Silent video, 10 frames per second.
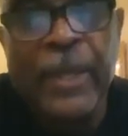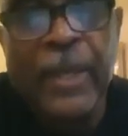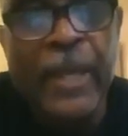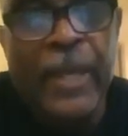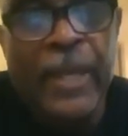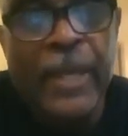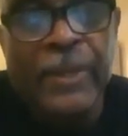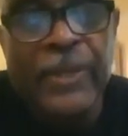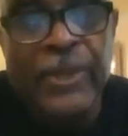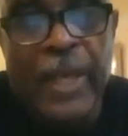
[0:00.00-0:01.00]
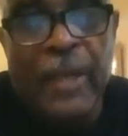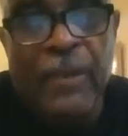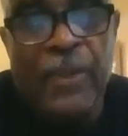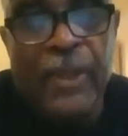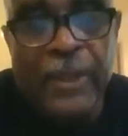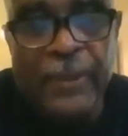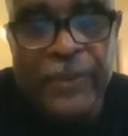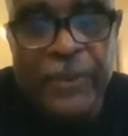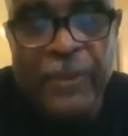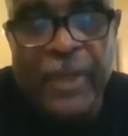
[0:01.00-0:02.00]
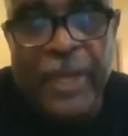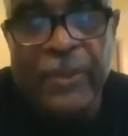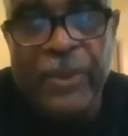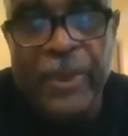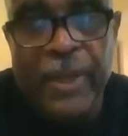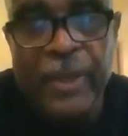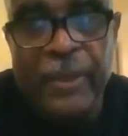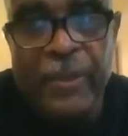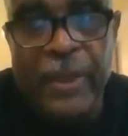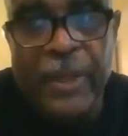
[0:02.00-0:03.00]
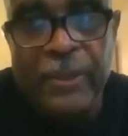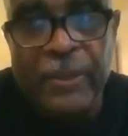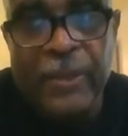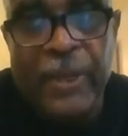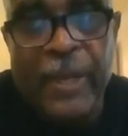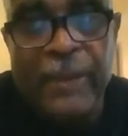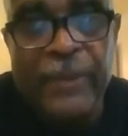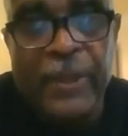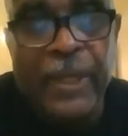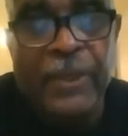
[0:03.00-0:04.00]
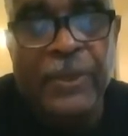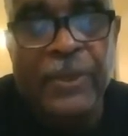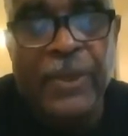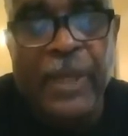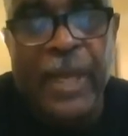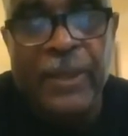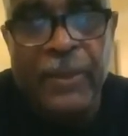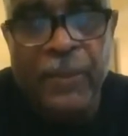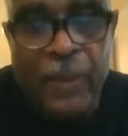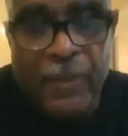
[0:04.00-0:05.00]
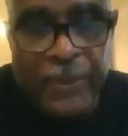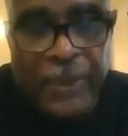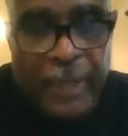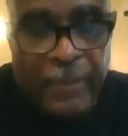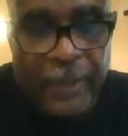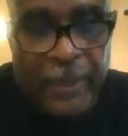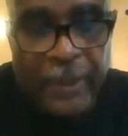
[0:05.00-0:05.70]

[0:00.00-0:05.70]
And today I want to give some light on that. I want to get some clarifications to actually what was happening.